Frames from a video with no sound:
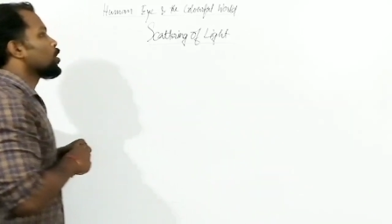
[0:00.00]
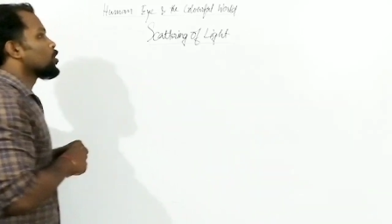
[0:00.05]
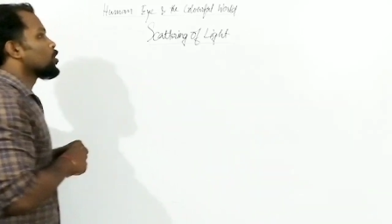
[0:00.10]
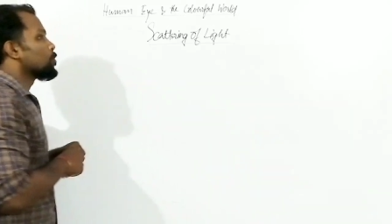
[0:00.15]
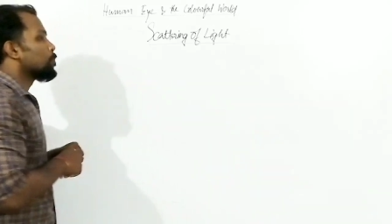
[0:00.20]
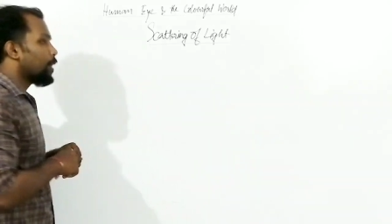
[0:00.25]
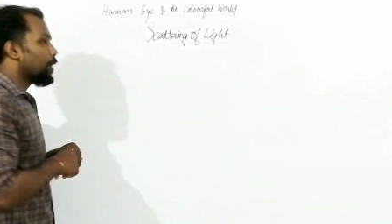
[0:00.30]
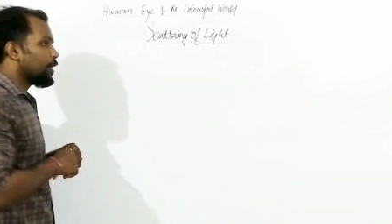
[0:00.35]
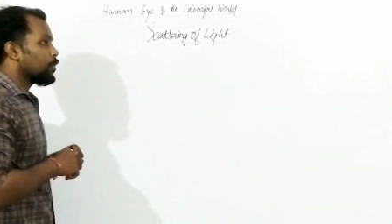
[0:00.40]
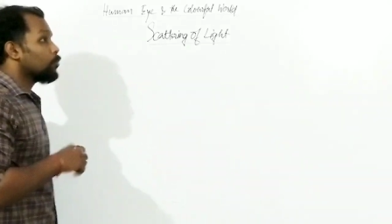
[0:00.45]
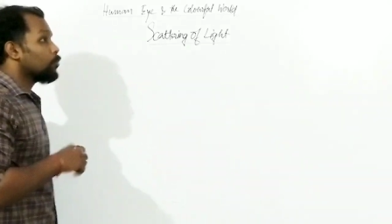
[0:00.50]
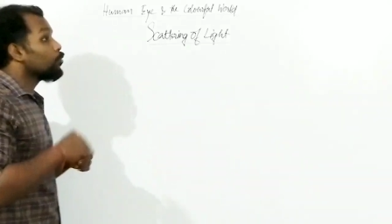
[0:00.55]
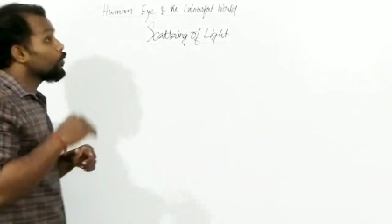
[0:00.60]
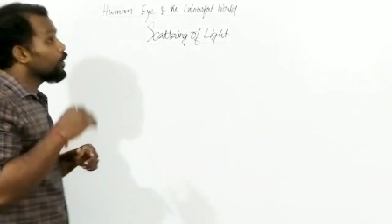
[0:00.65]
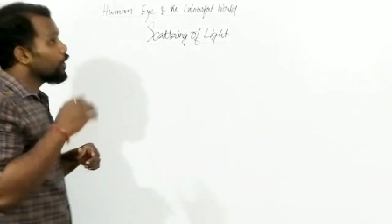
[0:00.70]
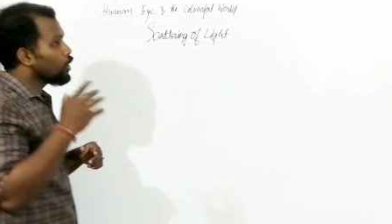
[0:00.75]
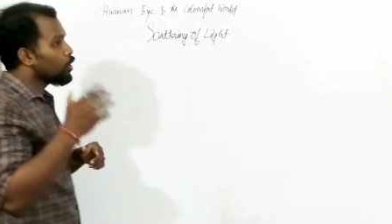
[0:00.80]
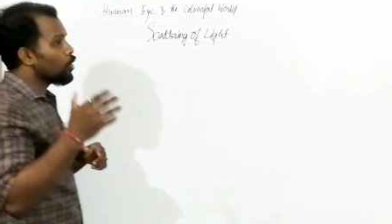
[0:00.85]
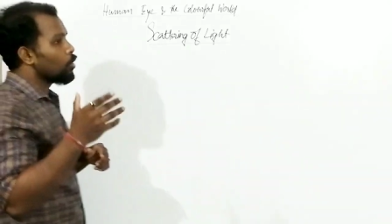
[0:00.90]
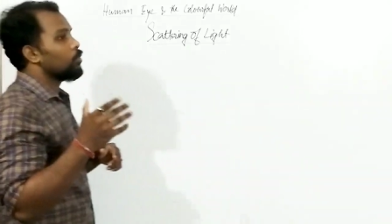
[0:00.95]
But
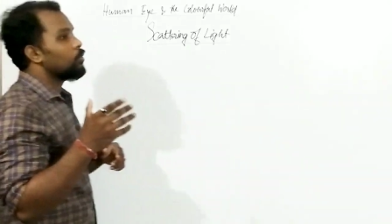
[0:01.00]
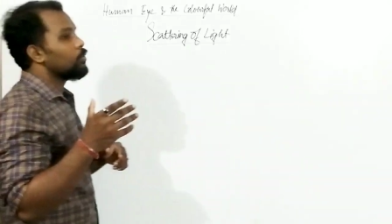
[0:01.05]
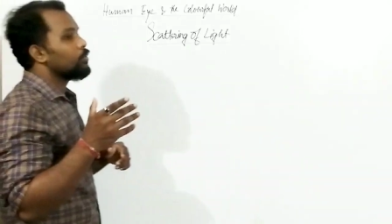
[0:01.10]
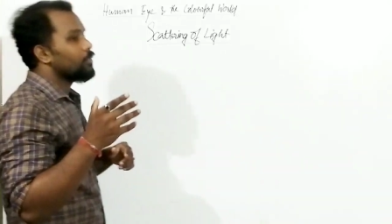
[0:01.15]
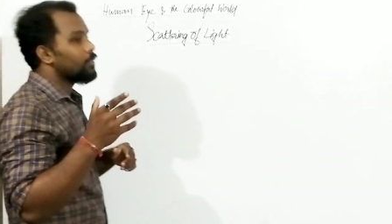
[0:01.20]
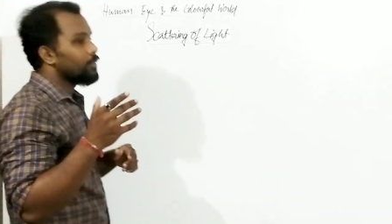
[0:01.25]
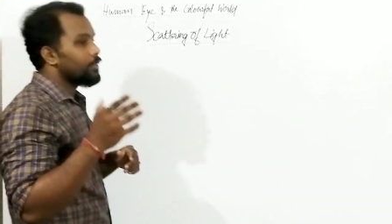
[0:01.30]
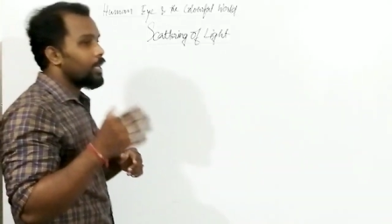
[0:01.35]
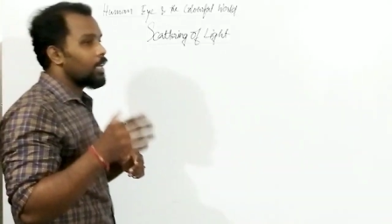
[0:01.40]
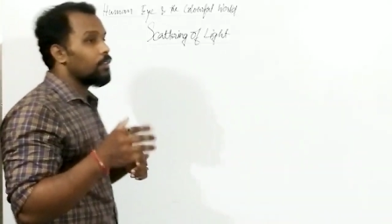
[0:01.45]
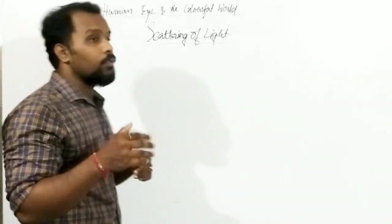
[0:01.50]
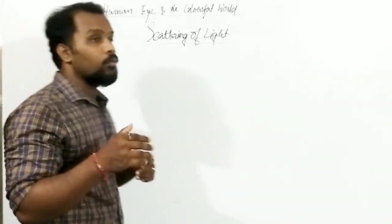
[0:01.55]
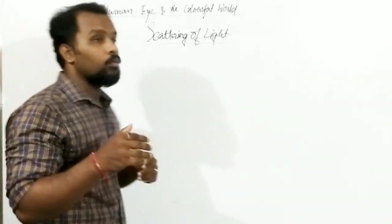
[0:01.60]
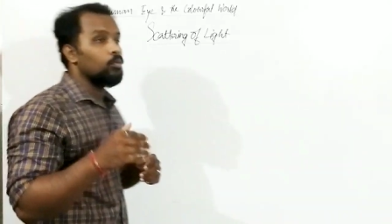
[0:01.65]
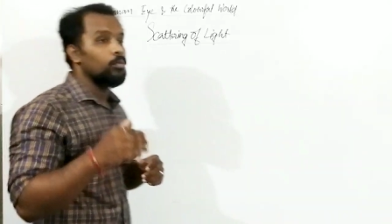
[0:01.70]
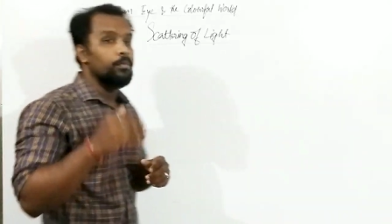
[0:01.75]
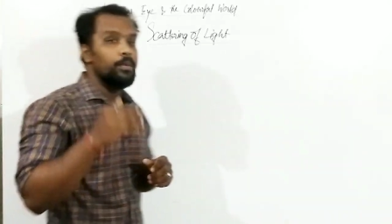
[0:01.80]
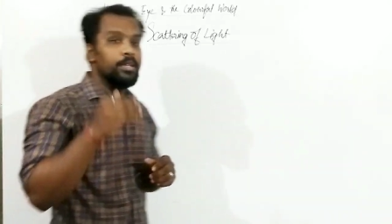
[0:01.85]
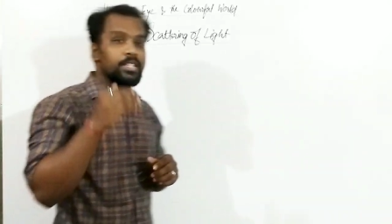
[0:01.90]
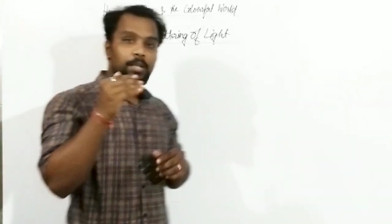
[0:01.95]
we know that
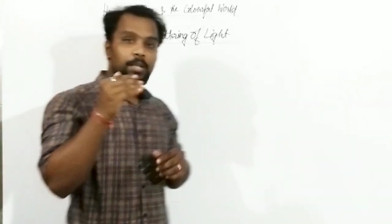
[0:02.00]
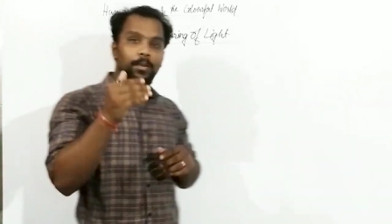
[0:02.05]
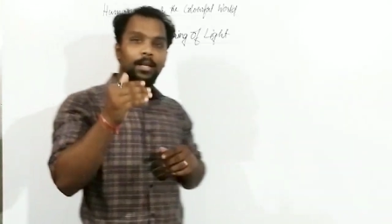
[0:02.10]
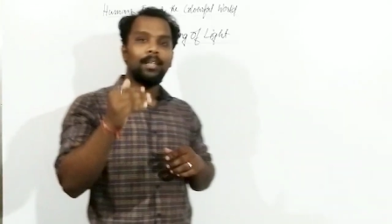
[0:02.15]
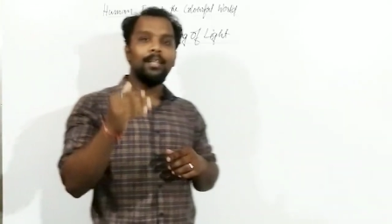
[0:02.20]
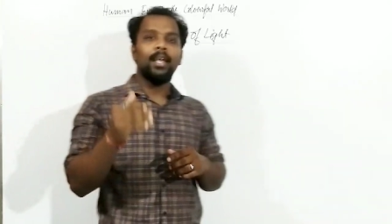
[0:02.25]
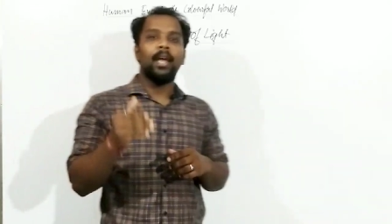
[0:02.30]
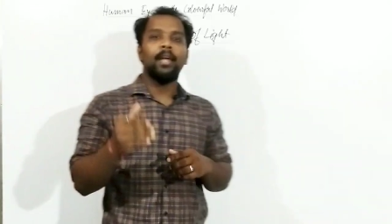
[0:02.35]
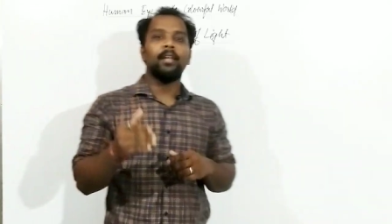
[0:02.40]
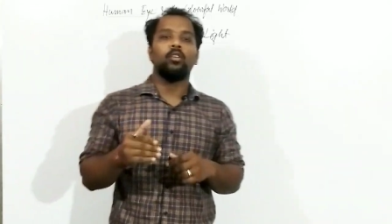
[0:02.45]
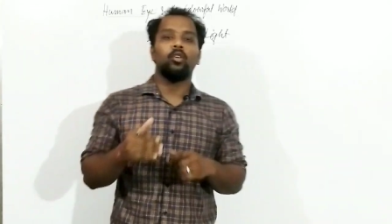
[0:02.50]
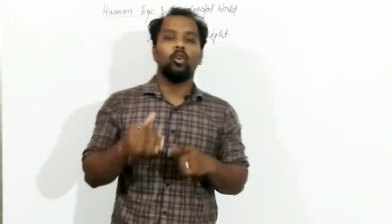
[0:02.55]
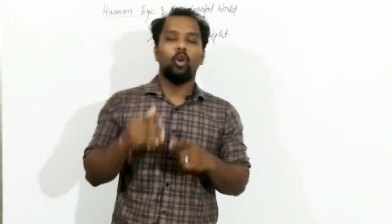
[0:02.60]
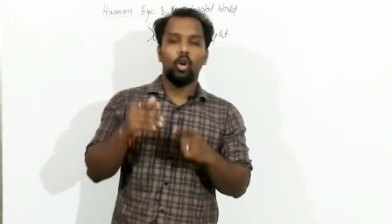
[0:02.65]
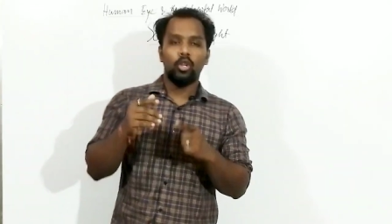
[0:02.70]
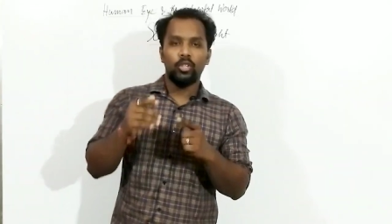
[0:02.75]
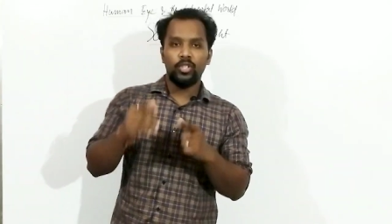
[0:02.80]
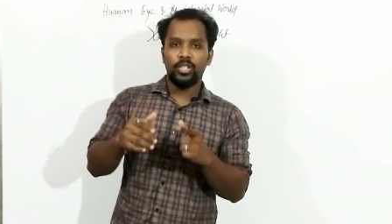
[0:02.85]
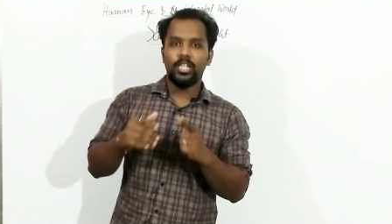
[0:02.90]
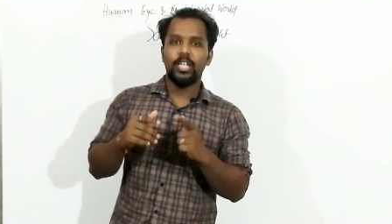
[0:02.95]
visible light
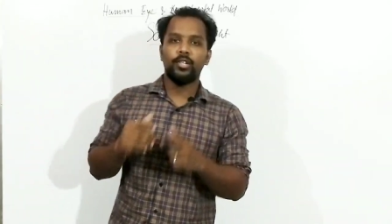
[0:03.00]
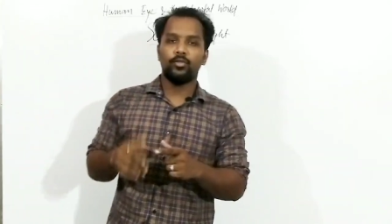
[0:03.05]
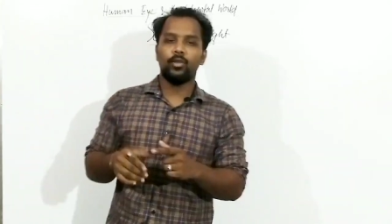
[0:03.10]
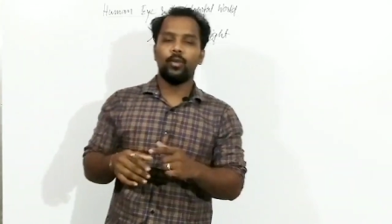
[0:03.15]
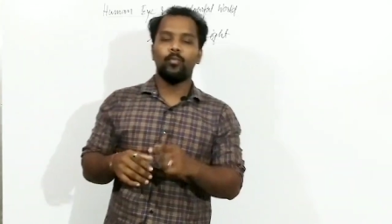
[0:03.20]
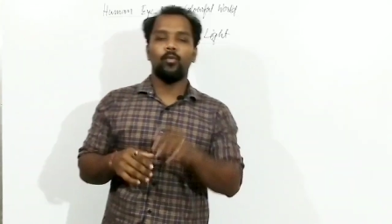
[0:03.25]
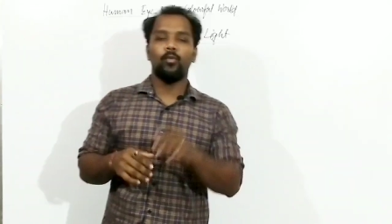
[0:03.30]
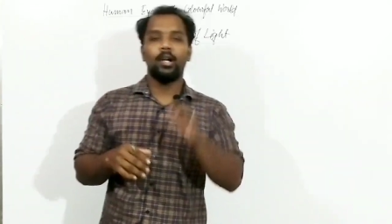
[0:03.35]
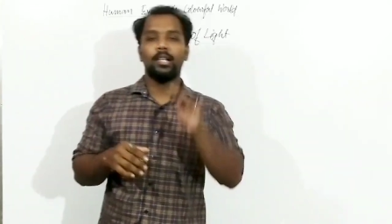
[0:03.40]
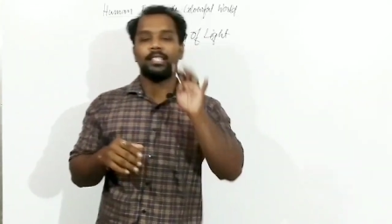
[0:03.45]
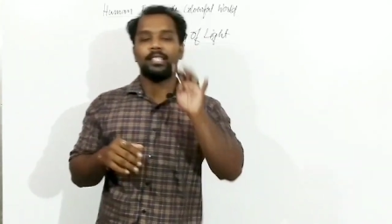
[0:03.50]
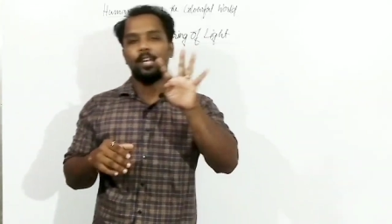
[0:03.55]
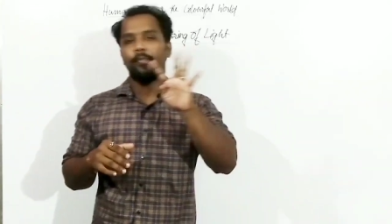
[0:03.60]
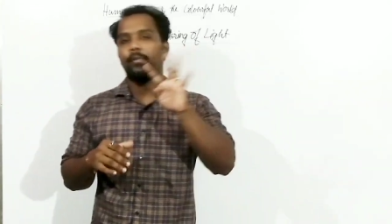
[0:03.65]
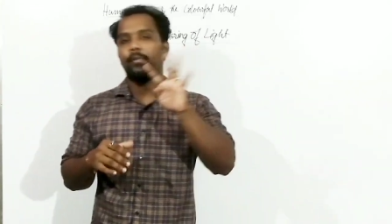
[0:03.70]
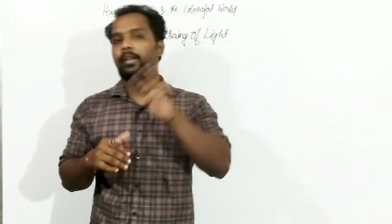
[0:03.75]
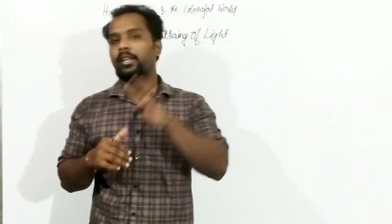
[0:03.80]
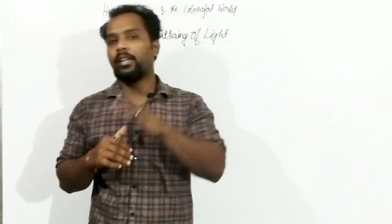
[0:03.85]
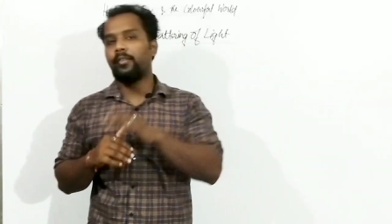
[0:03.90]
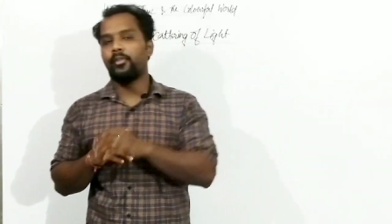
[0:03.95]
consists of what?
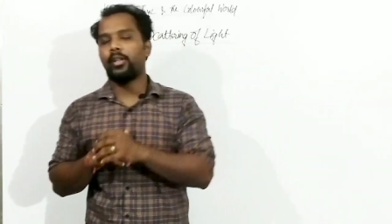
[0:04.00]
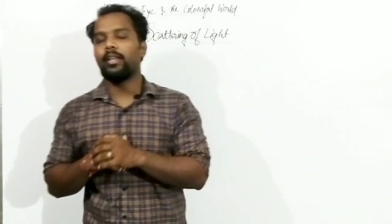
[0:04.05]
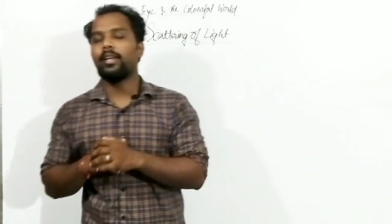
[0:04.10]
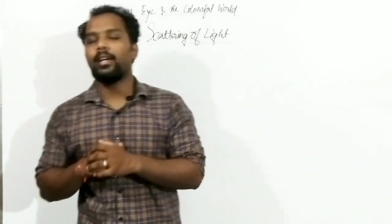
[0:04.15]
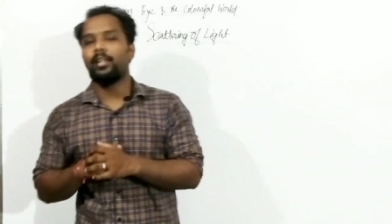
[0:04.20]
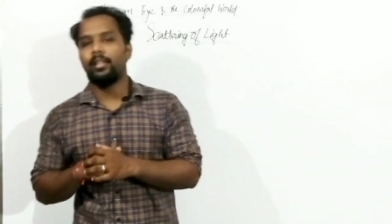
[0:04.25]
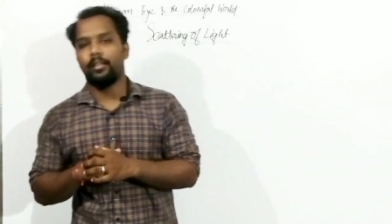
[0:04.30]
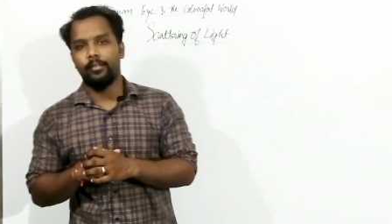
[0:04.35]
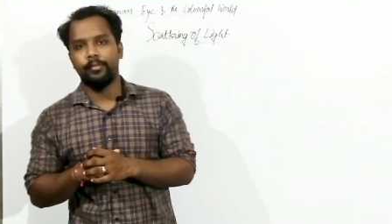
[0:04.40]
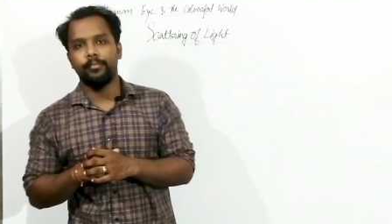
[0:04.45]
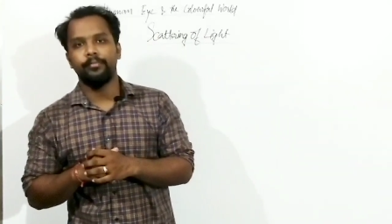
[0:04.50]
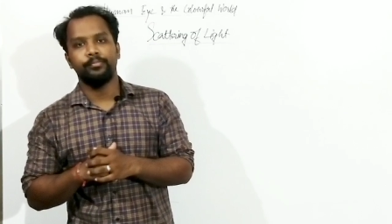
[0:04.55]
7 different color.